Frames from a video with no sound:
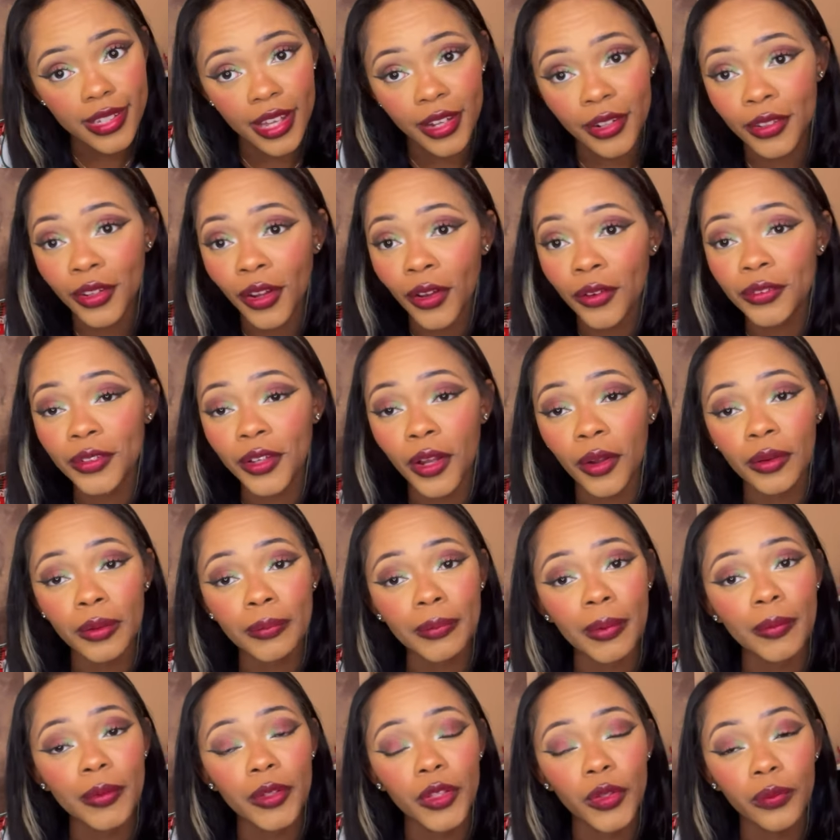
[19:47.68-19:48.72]
I don't know if y'all
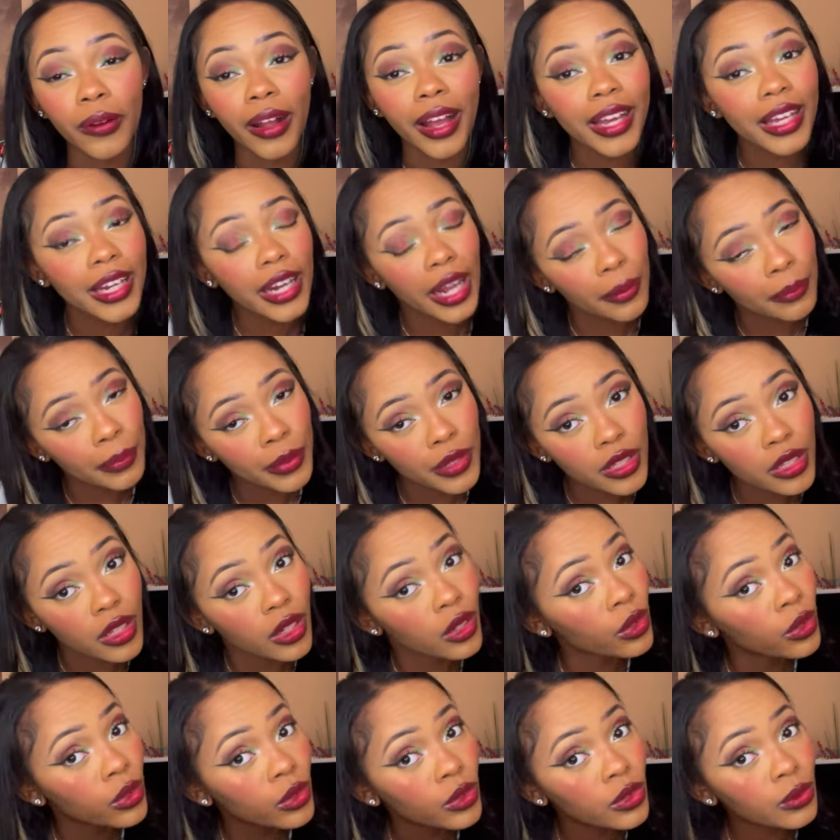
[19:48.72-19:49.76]
remember the riot
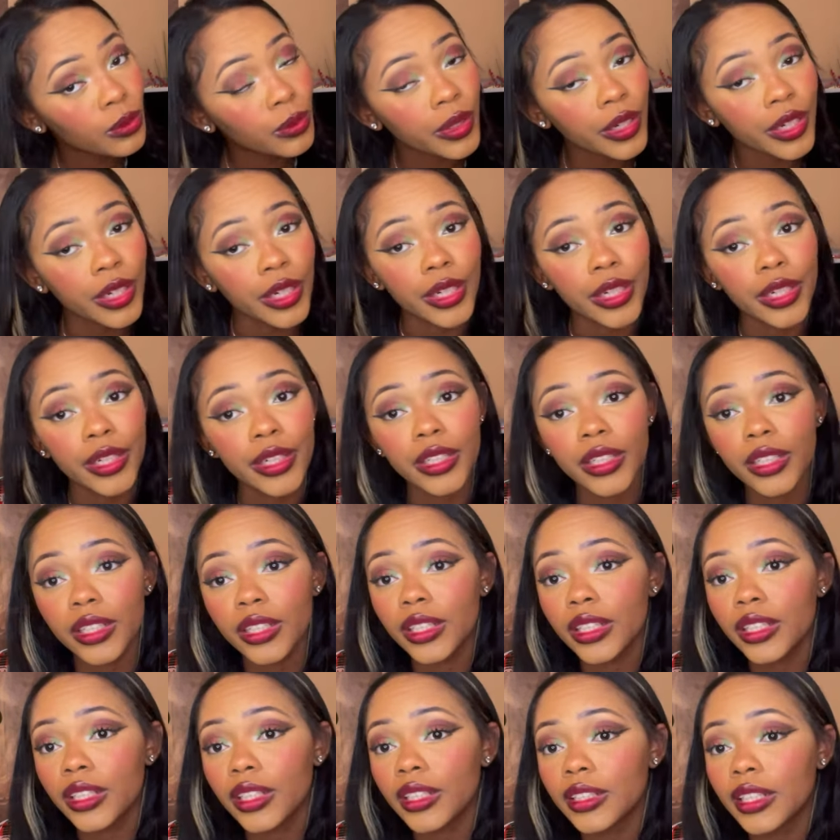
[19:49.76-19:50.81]
episode where
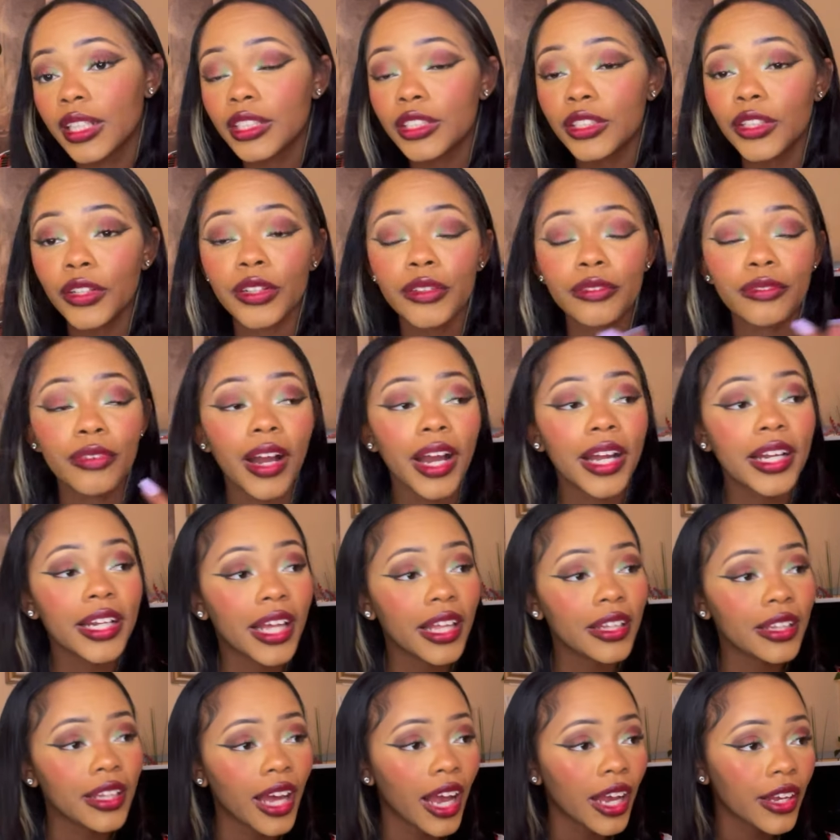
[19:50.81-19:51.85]
they started fighting
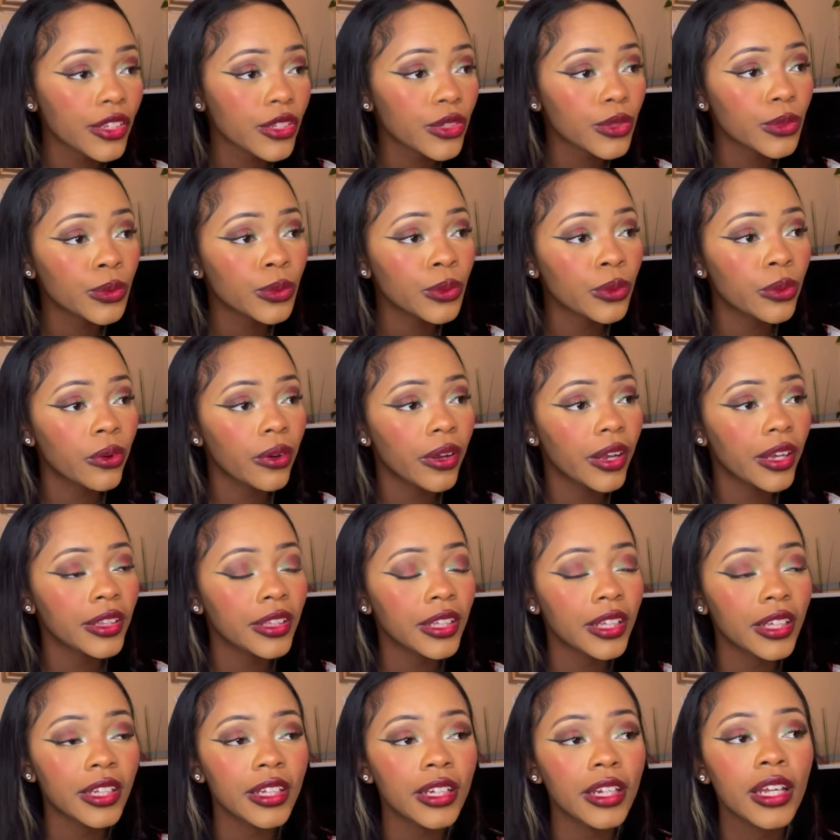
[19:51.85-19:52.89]
at the high school, and
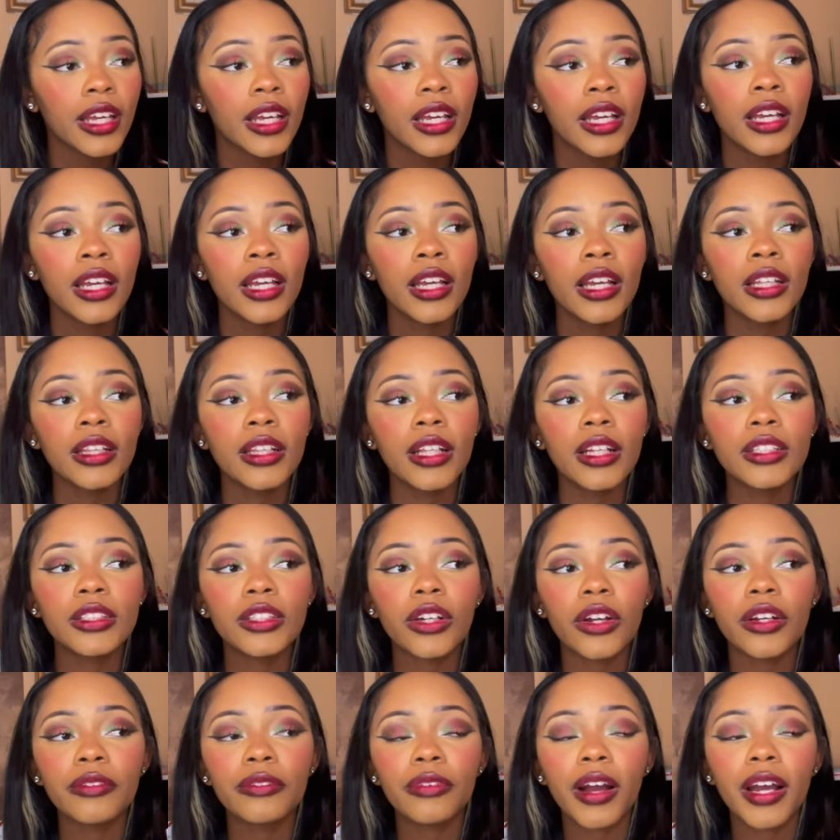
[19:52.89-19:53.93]
then They
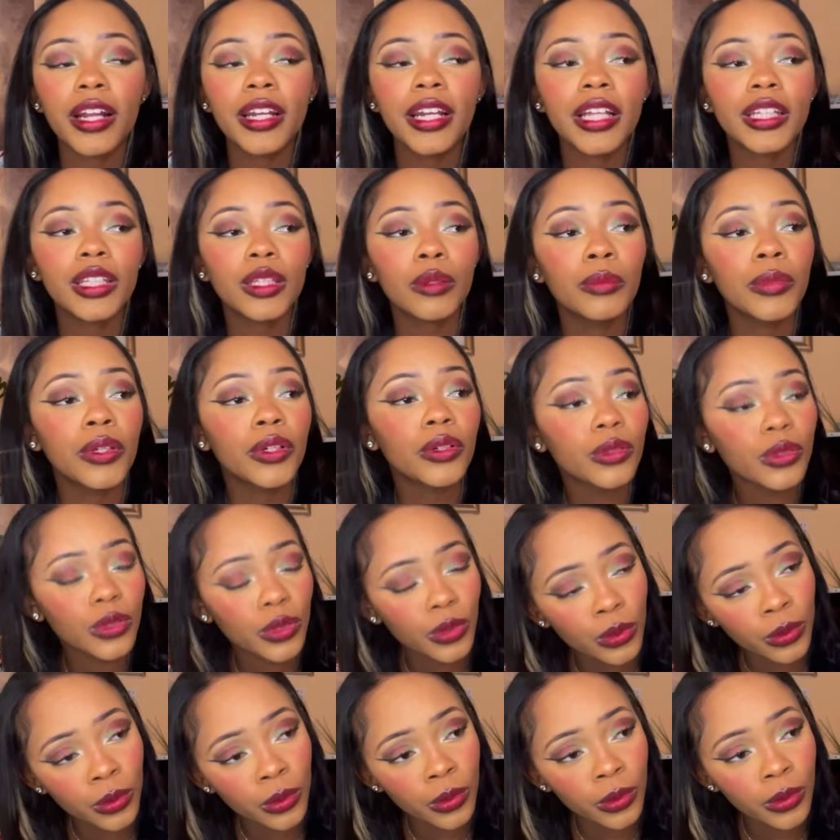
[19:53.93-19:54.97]
started fighting at the middle
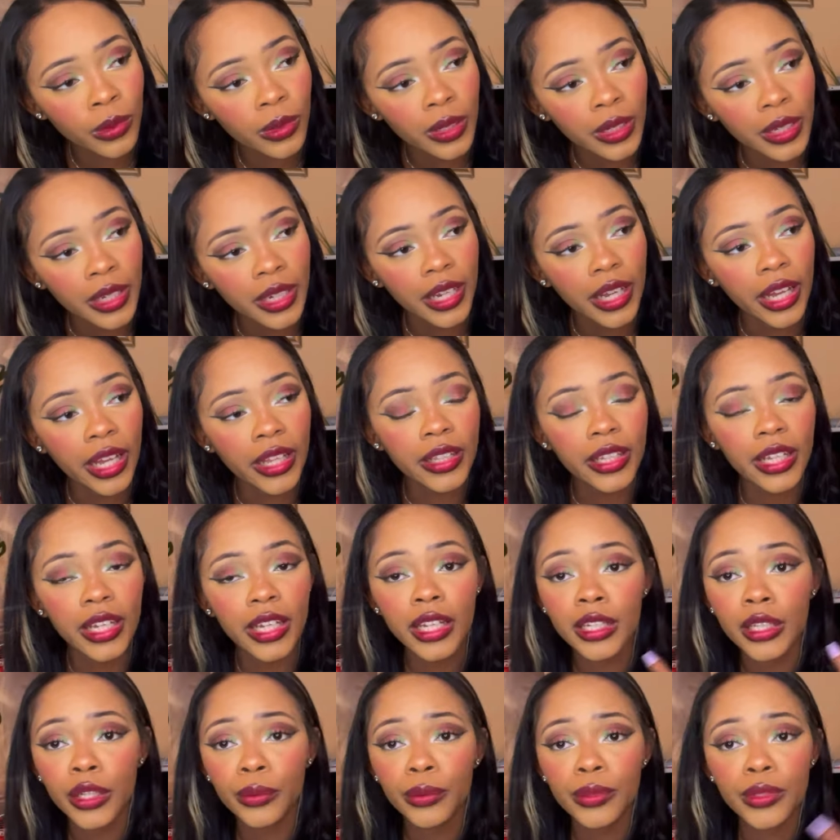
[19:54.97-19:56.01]
school, and
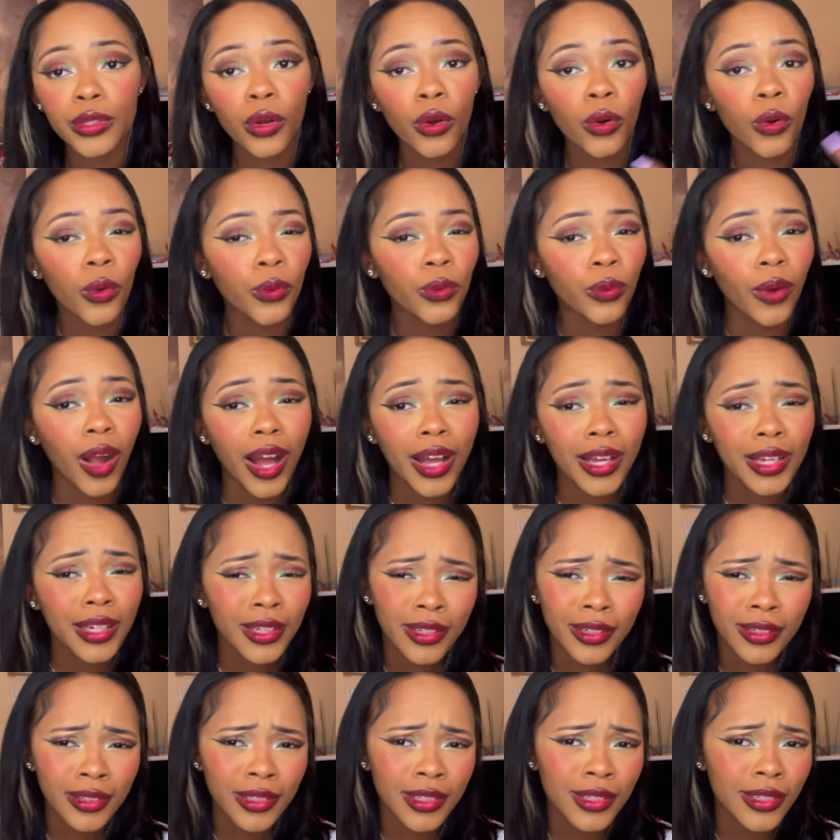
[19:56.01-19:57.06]
then there was a whole riot
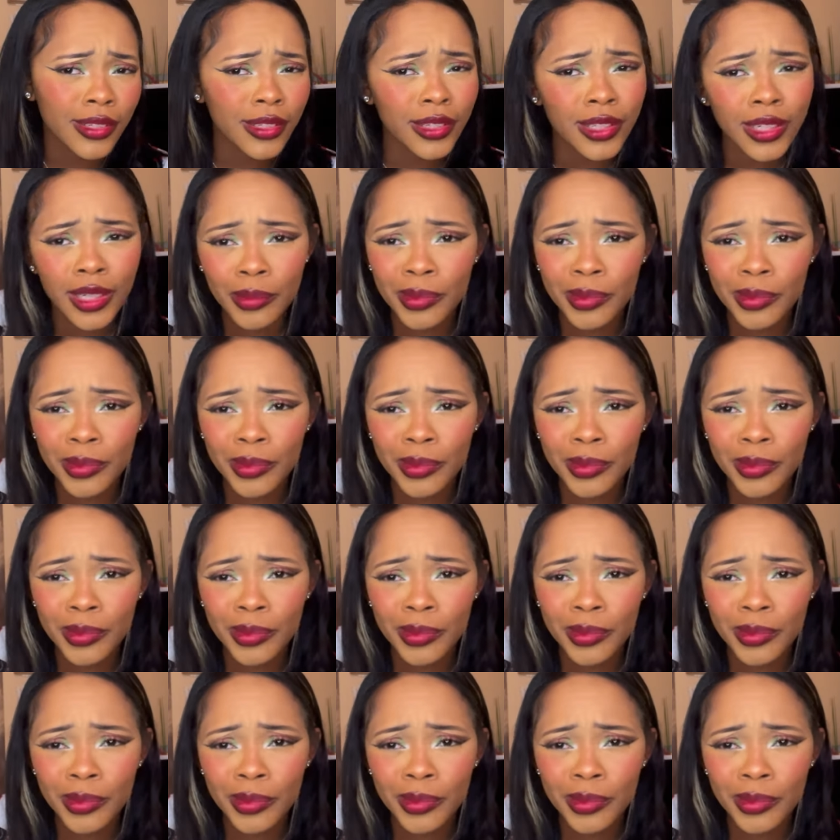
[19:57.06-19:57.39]
in the city.